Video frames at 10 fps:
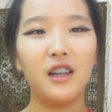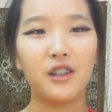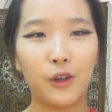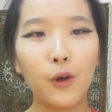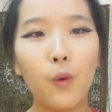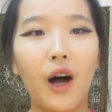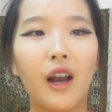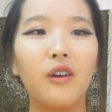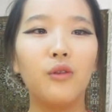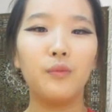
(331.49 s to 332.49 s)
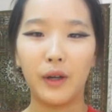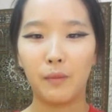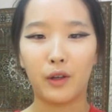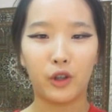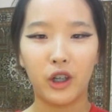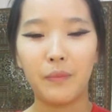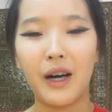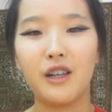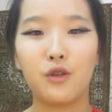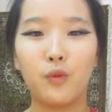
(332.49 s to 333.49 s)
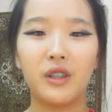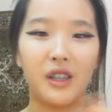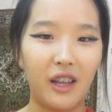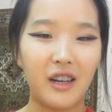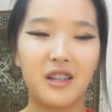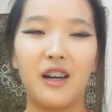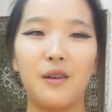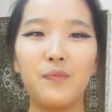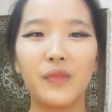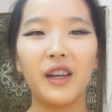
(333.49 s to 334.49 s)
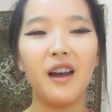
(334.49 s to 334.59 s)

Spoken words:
Seungkwan being my third bias was in their team.